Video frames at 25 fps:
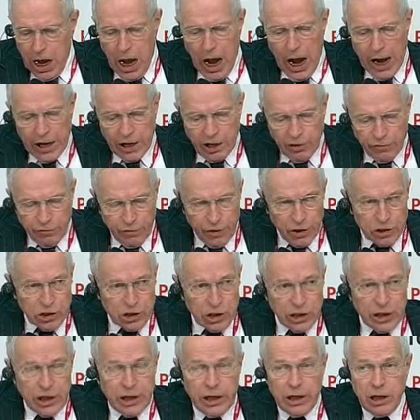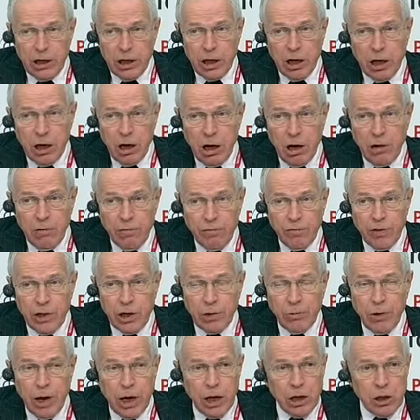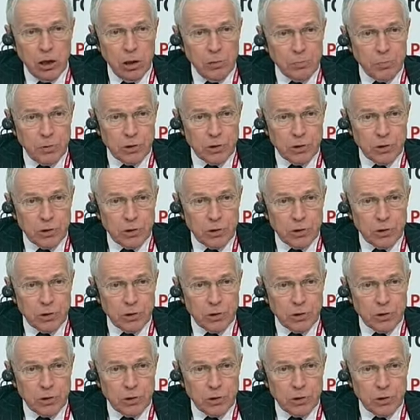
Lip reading: a diversity of theoretical